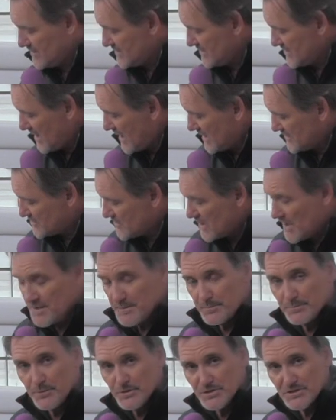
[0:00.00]
not trying
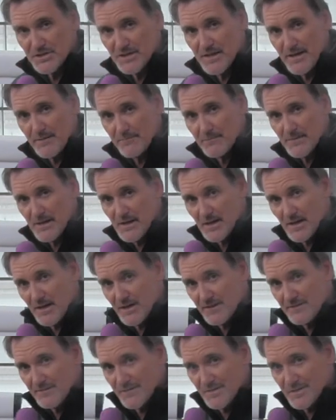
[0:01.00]
to push them
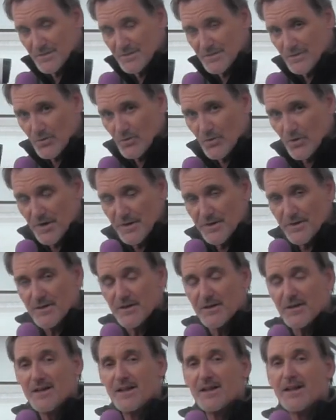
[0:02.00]
into the
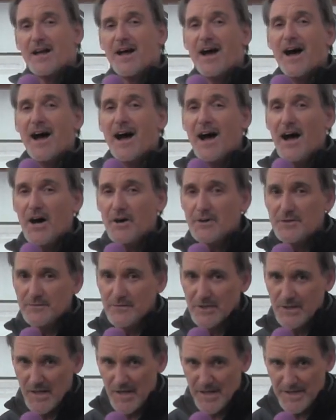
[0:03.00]
corner out of
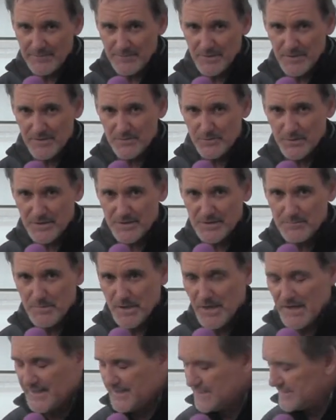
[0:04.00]
alignment with the
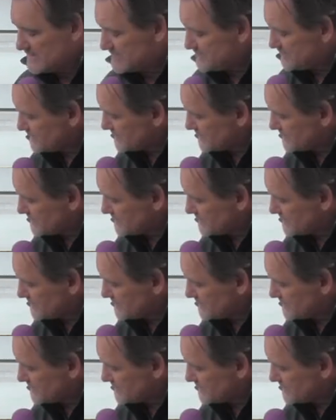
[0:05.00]
body.